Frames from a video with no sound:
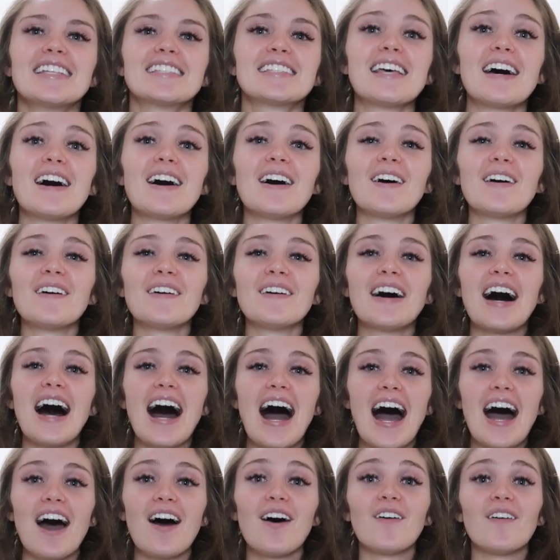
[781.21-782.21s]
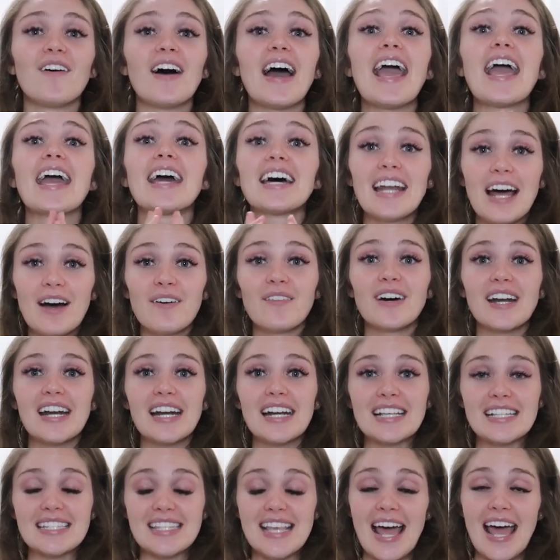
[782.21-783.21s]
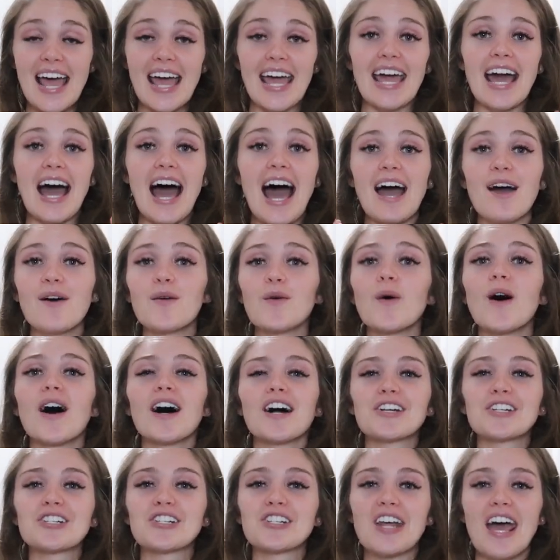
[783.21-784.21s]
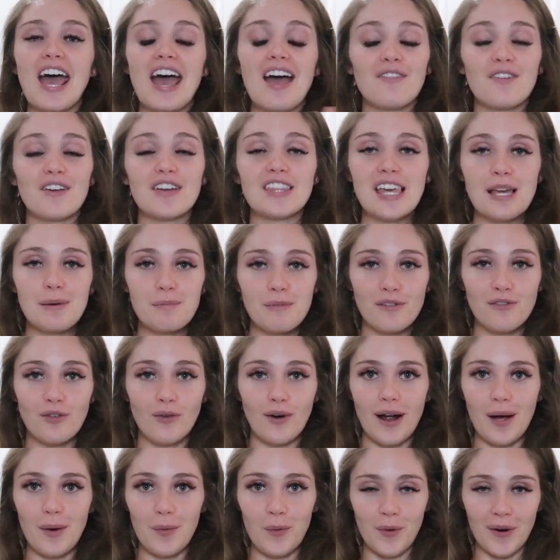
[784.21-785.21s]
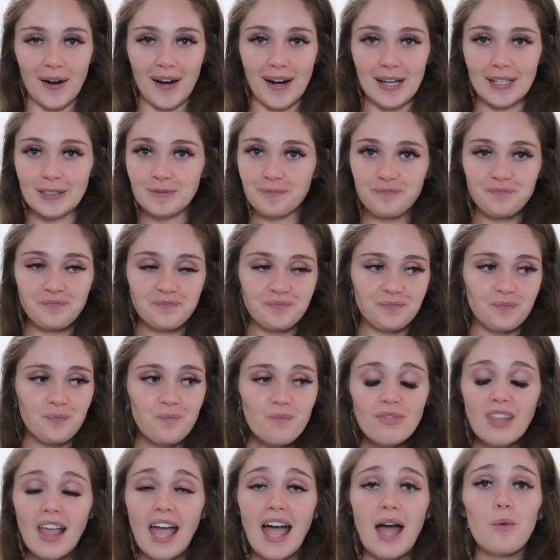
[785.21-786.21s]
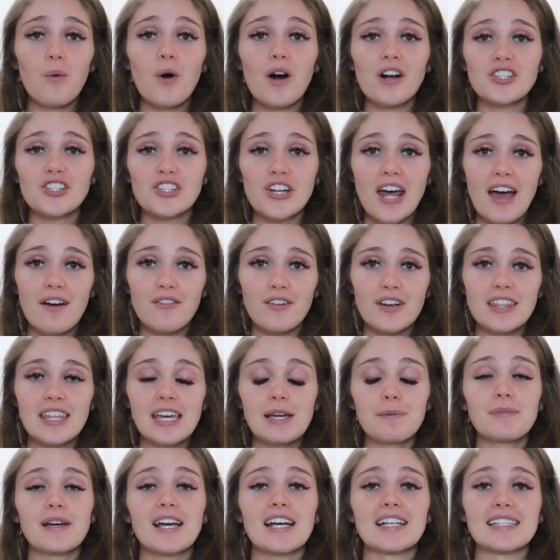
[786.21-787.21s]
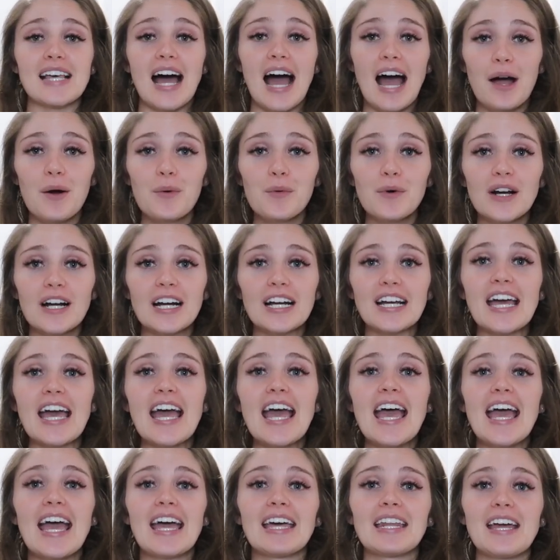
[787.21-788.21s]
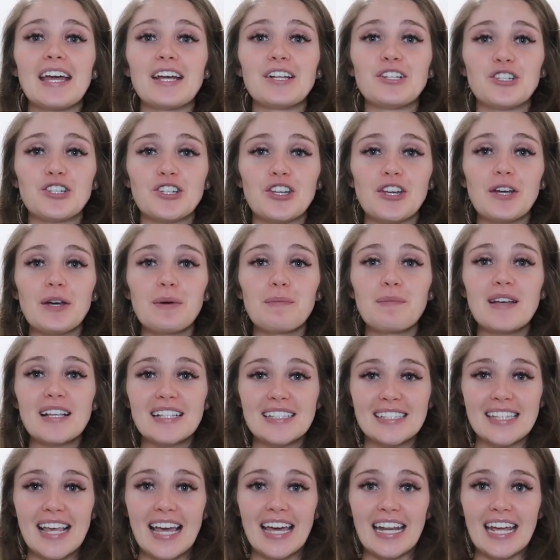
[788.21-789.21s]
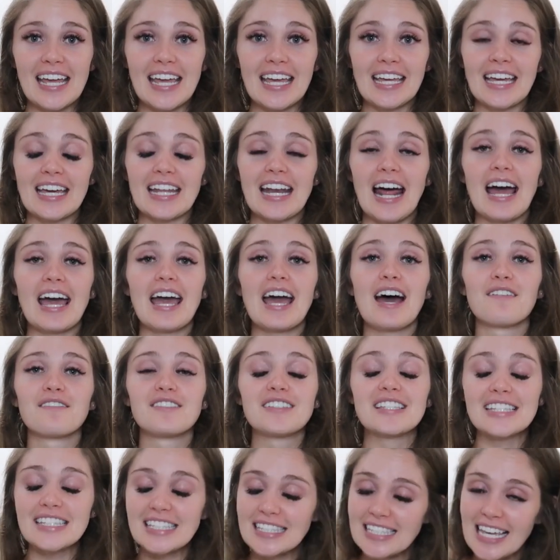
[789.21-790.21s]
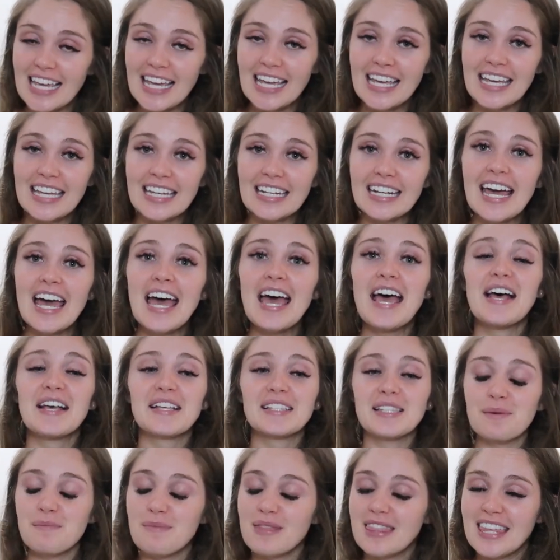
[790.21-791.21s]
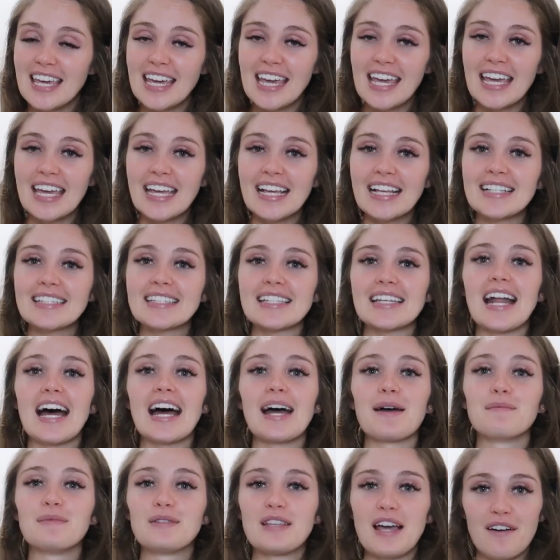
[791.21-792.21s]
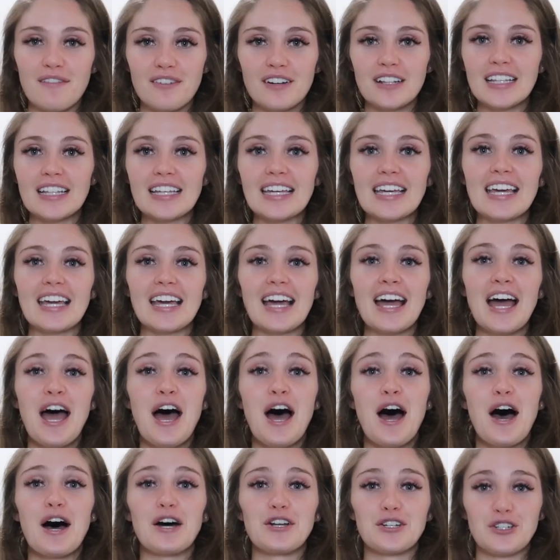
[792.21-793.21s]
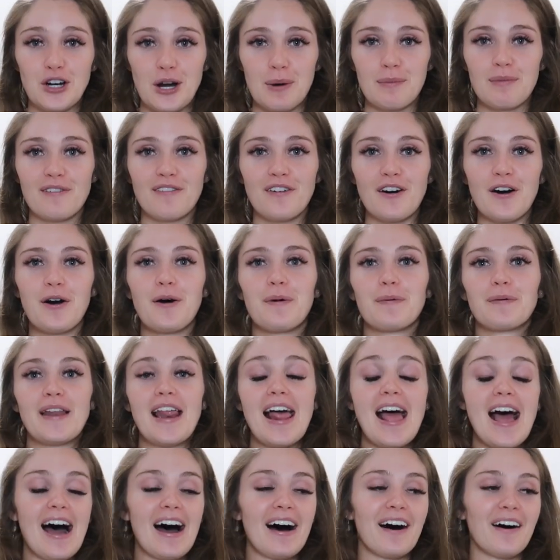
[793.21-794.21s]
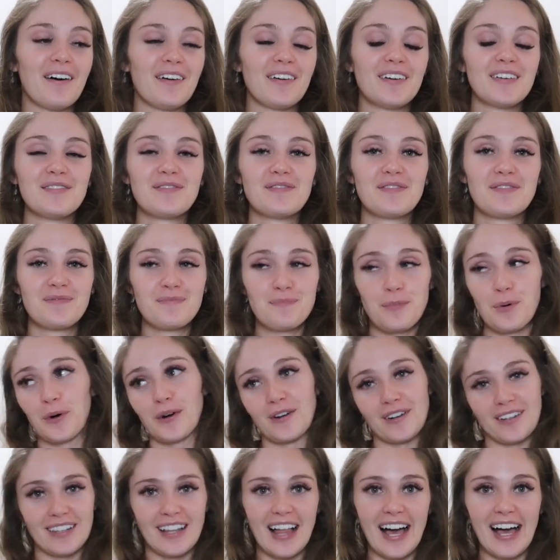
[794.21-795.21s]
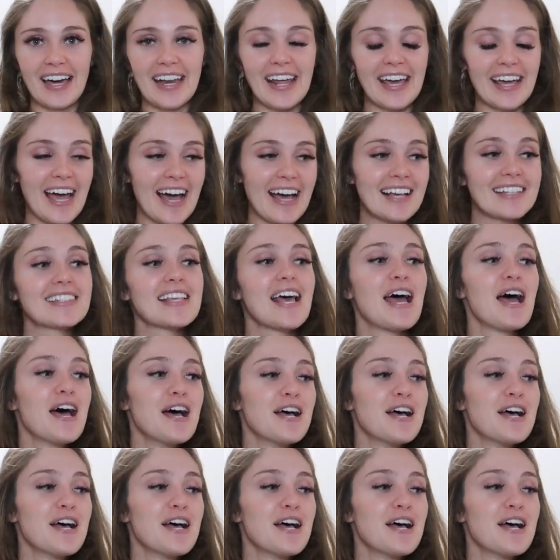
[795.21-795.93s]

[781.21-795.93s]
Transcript: So, oh, and I wanted to say, I washed everything before I wore it. I washed everything because I work in a gym setting and I have seen some things, and I'm definitely a germaphobe now, borderline, I guess.